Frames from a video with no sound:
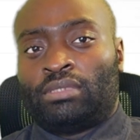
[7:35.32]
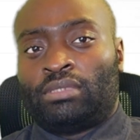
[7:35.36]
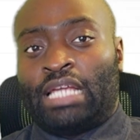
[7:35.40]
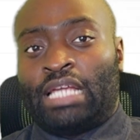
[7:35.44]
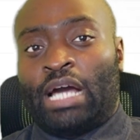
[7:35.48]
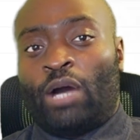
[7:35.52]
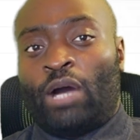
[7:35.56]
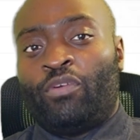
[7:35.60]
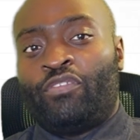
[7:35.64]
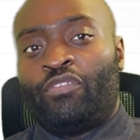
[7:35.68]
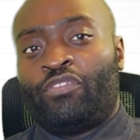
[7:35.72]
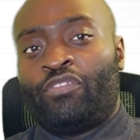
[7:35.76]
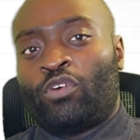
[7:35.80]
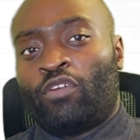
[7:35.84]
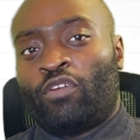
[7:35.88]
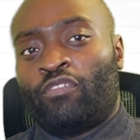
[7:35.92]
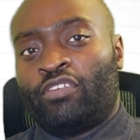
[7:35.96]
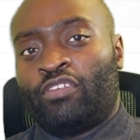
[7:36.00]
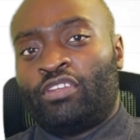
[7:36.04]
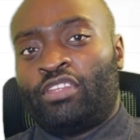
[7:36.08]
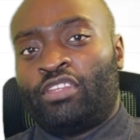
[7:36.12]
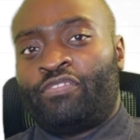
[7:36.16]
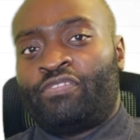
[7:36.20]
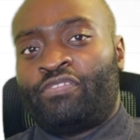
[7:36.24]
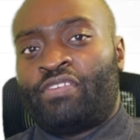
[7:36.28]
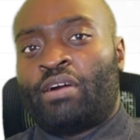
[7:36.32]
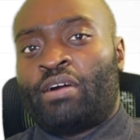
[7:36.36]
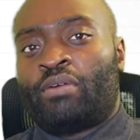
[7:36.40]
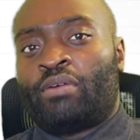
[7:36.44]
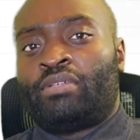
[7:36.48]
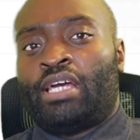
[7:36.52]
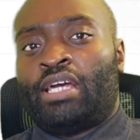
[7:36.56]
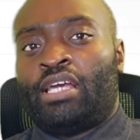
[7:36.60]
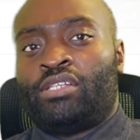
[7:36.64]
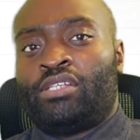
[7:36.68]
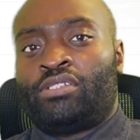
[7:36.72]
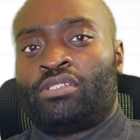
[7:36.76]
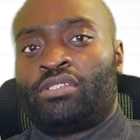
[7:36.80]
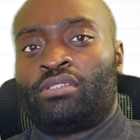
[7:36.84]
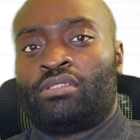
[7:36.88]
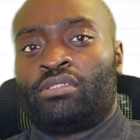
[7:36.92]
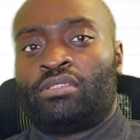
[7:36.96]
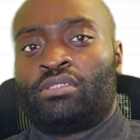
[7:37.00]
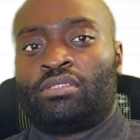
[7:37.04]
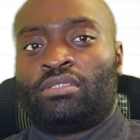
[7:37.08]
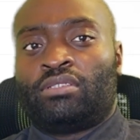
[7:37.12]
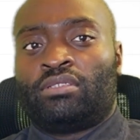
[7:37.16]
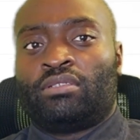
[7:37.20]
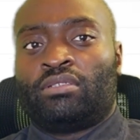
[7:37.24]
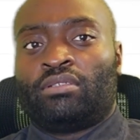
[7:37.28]
Now we've covered the
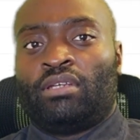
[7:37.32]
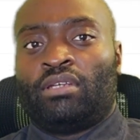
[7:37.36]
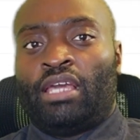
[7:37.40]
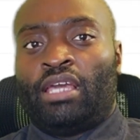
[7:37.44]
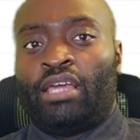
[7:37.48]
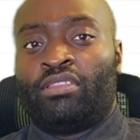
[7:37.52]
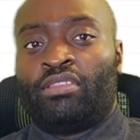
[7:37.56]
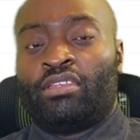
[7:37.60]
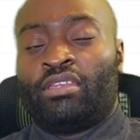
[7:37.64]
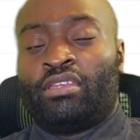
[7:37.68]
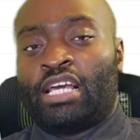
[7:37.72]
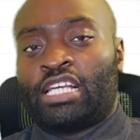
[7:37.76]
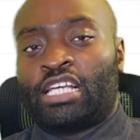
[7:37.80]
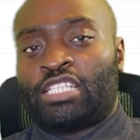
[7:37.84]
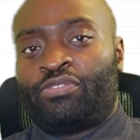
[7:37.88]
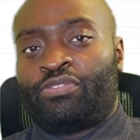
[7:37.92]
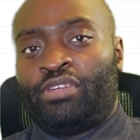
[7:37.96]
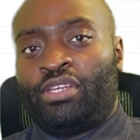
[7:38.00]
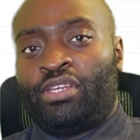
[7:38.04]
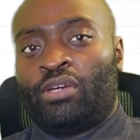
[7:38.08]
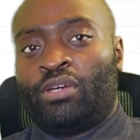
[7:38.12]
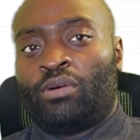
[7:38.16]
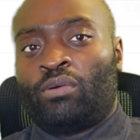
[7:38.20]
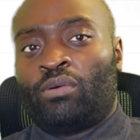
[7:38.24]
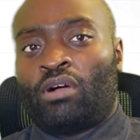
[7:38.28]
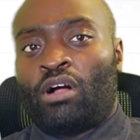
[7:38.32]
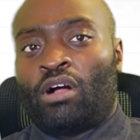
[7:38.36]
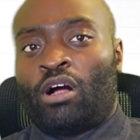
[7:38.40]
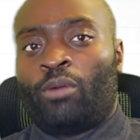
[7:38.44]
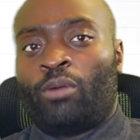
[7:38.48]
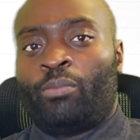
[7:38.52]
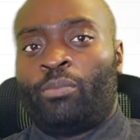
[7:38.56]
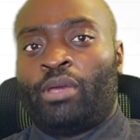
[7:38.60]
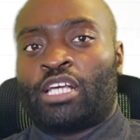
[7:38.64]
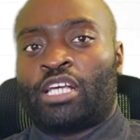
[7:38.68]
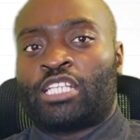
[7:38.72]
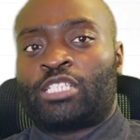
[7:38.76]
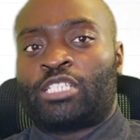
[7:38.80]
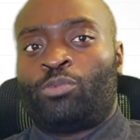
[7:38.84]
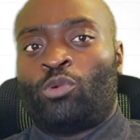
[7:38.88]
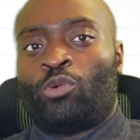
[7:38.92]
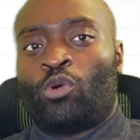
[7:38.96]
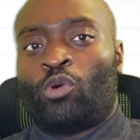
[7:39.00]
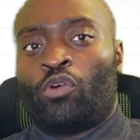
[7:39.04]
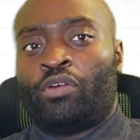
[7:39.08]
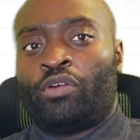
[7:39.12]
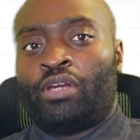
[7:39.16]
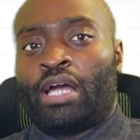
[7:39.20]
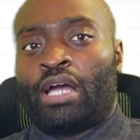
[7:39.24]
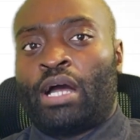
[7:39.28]
foundations. In the next video, I'll be
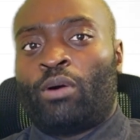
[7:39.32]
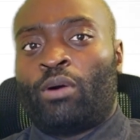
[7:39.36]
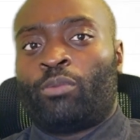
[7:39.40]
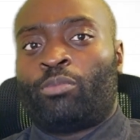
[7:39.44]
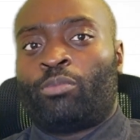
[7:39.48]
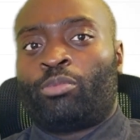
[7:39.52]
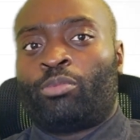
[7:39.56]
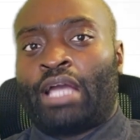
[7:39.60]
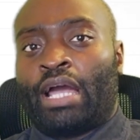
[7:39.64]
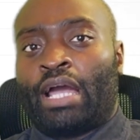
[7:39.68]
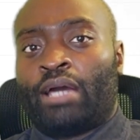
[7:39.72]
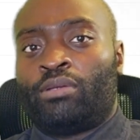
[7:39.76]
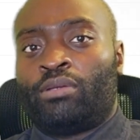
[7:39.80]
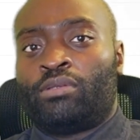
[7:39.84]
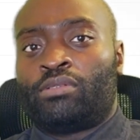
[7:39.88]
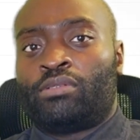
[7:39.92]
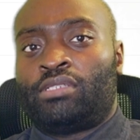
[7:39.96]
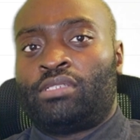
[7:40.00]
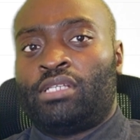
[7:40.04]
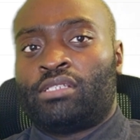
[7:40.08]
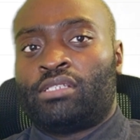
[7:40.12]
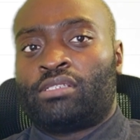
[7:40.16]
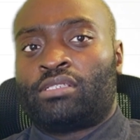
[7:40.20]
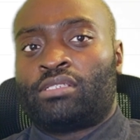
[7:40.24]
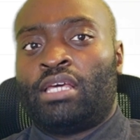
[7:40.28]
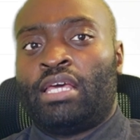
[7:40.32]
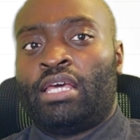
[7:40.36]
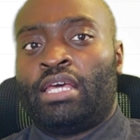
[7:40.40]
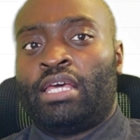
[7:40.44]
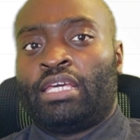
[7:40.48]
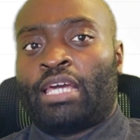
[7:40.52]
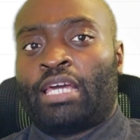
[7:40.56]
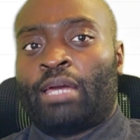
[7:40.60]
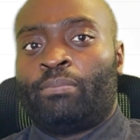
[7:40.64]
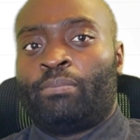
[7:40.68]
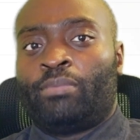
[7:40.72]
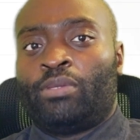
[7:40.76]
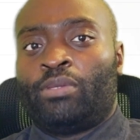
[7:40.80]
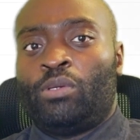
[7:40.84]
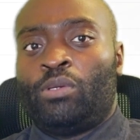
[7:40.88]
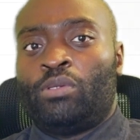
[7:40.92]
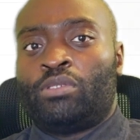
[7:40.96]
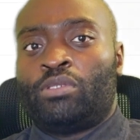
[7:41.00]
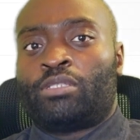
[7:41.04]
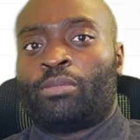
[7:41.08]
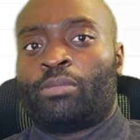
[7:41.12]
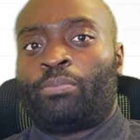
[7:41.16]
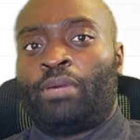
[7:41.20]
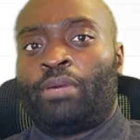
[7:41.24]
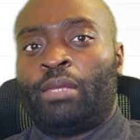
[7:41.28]
exploring how candlesticks can be
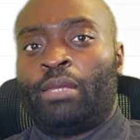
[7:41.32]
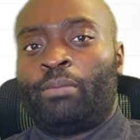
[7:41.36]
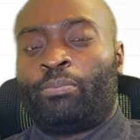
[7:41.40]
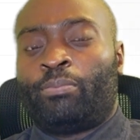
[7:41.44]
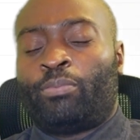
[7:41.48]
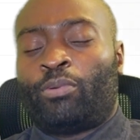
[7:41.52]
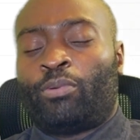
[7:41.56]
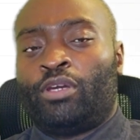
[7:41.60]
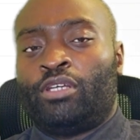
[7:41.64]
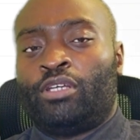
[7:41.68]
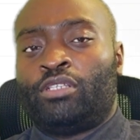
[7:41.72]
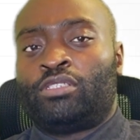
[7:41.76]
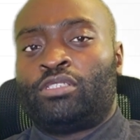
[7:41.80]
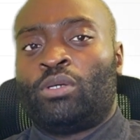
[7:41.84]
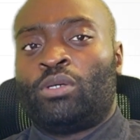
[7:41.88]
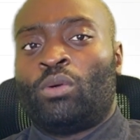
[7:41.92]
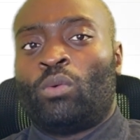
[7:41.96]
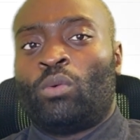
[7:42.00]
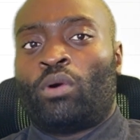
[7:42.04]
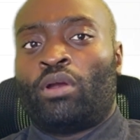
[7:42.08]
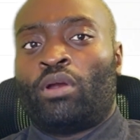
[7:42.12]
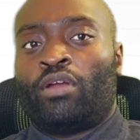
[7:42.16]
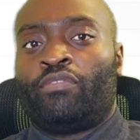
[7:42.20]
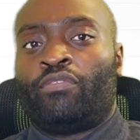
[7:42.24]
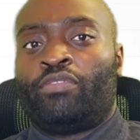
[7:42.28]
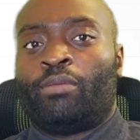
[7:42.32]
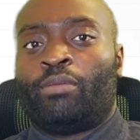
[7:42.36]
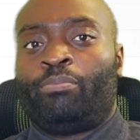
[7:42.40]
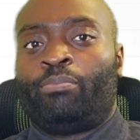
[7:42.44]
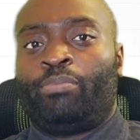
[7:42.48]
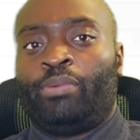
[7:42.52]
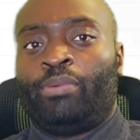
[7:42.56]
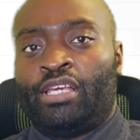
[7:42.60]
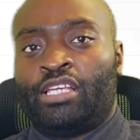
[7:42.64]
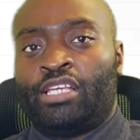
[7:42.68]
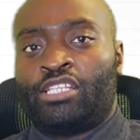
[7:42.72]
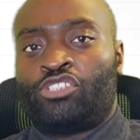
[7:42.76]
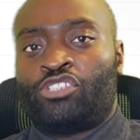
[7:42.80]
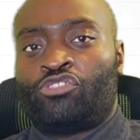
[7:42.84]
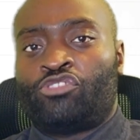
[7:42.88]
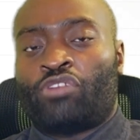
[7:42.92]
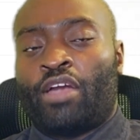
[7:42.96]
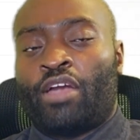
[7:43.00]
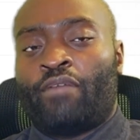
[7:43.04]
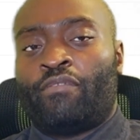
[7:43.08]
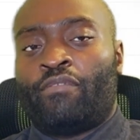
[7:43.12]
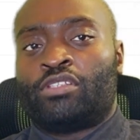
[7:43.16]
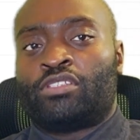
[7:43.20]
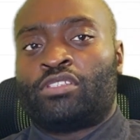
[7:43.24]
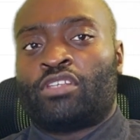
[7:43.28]
used to pinpoint one of the biggest
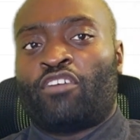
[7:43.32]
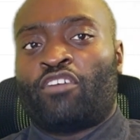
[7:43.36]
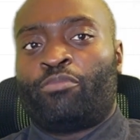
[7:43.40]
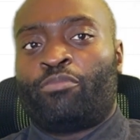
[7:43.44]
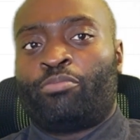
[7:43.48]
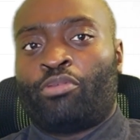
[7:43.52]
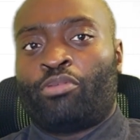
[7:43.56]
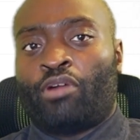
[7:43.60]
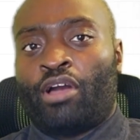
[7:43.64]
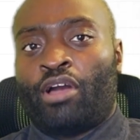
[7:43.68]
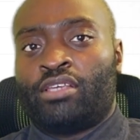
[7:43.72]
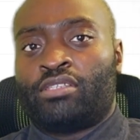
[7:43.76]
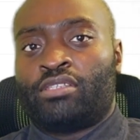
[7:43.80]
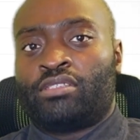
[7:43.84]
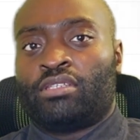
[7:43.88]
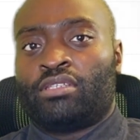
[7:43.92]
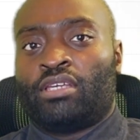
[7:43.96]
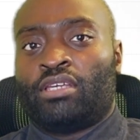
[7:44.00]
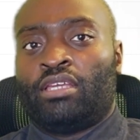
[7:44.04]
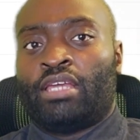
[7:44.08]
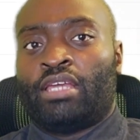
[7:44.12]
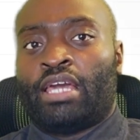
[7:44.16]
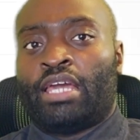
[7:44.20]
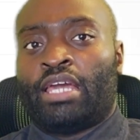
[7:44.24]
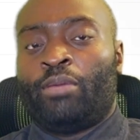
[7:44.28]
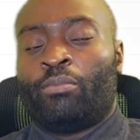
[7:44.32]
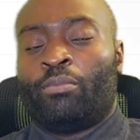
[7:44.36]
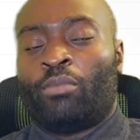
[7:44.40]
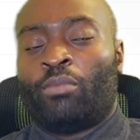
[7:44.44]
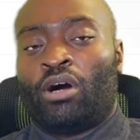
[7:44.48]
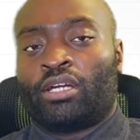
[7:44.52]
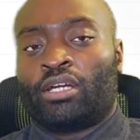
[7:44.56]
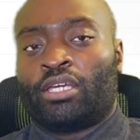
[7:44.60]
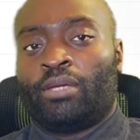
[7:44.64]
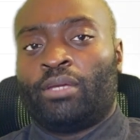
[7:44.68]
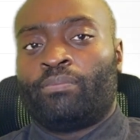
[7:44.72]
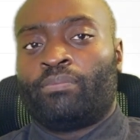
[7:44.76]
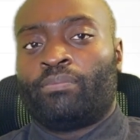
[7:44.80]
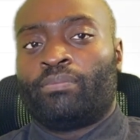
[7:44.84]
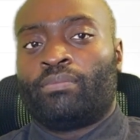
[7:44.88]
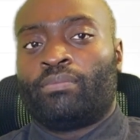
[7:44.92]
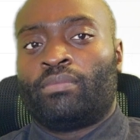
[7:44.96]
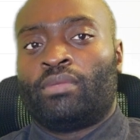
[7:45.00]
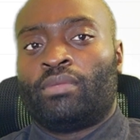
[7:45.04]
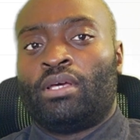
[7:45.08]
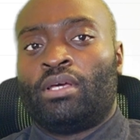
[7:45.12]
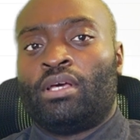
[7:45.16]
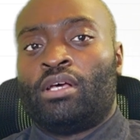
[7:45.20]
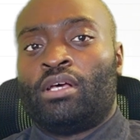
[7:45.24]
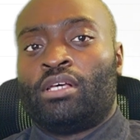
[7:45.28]
drivers of price in any market:
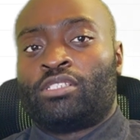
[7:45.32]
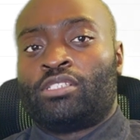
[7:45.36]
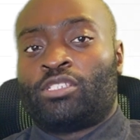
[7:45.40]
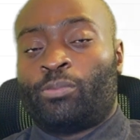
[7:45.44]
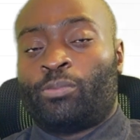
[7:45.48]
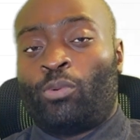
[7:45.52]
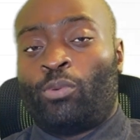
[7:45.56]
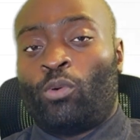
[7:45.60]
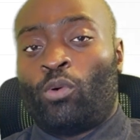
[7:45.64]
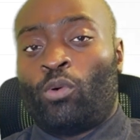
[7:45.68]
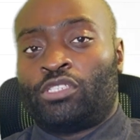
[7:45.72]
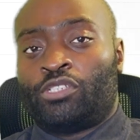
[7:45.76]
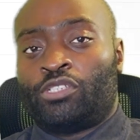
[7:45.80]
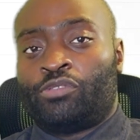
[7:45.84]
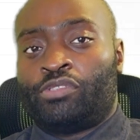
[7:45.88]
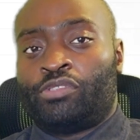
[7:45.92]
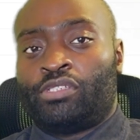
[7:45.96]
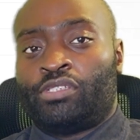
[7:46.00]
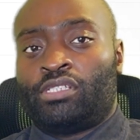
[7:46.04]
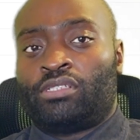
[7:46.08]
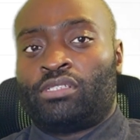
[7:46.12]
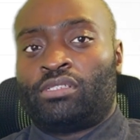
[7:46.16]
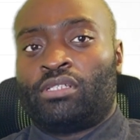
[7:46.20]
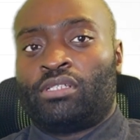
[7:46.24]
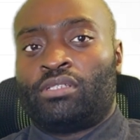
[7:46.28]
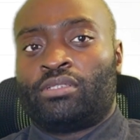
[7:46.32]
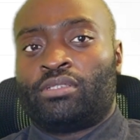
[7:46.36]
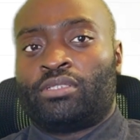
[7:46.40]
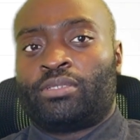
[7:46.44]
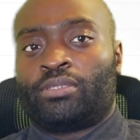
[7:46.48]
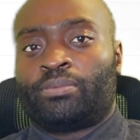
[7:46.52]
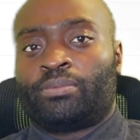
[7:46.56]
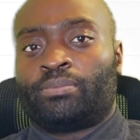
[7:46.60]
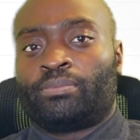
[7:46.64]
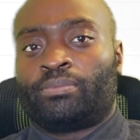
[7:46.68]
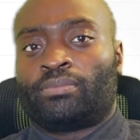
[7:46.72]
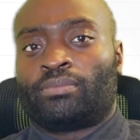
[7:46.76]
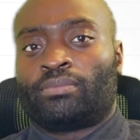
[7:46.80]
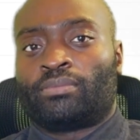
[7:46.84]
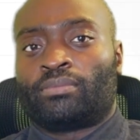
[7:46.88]
support and resistance,